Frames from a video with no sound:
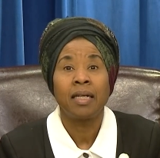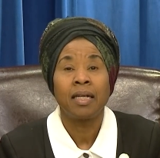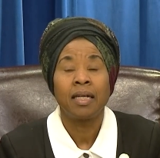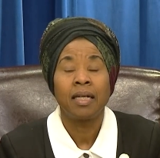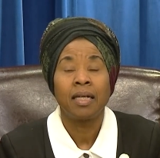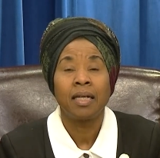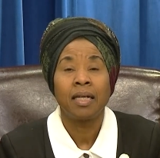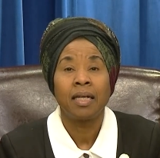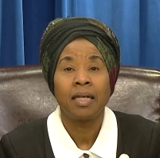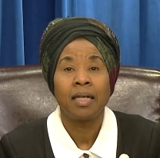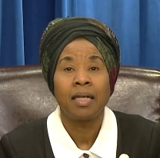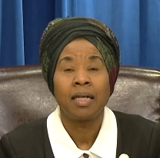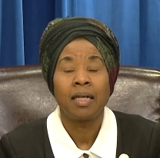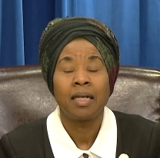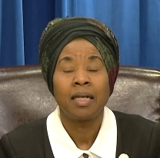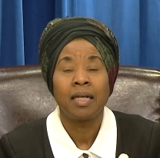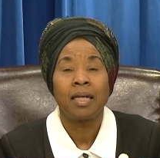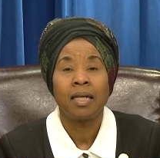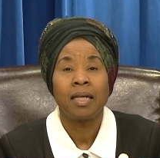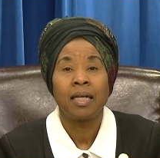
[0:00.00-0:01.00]

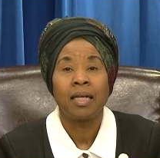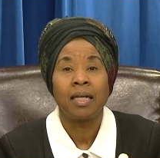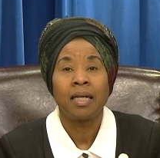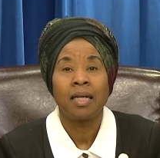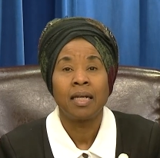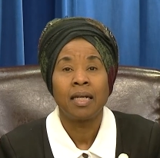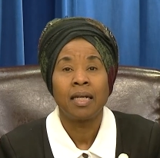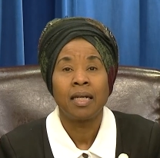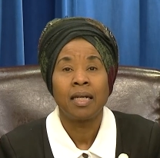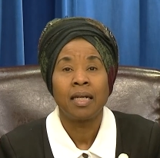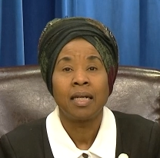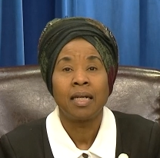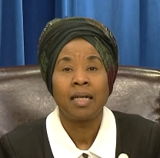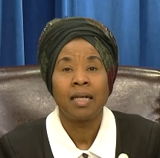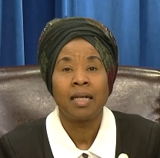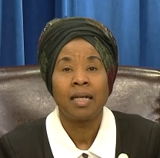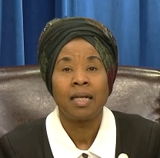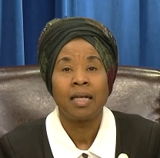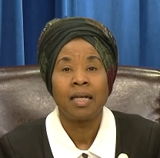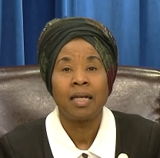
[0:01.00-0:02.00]

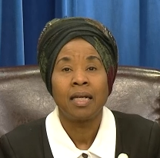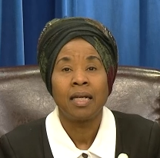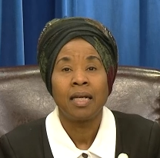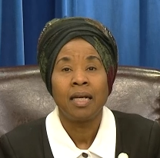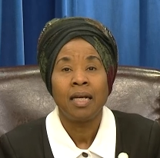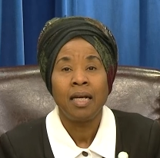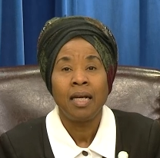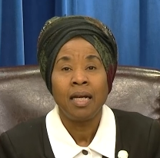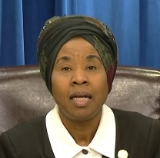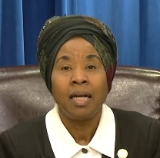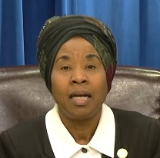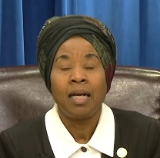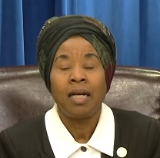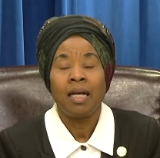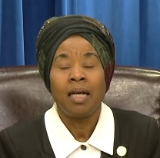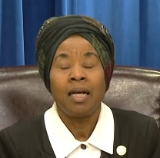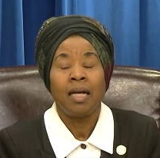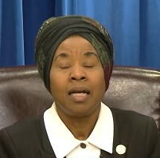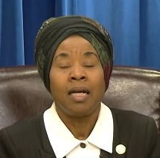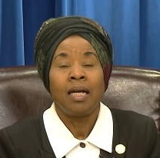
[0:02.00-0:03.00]

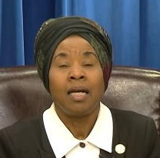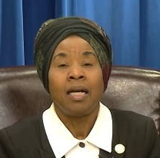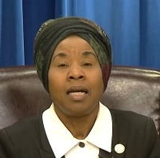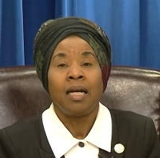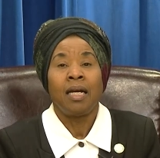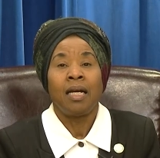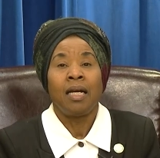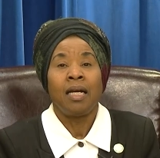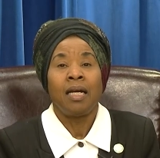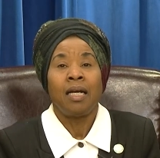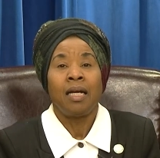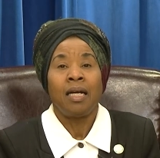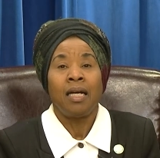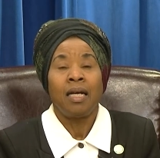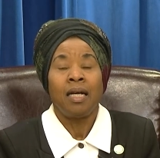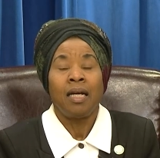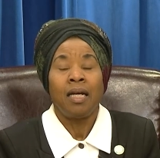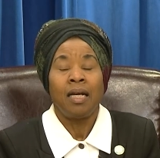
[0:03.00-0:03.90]
(silence)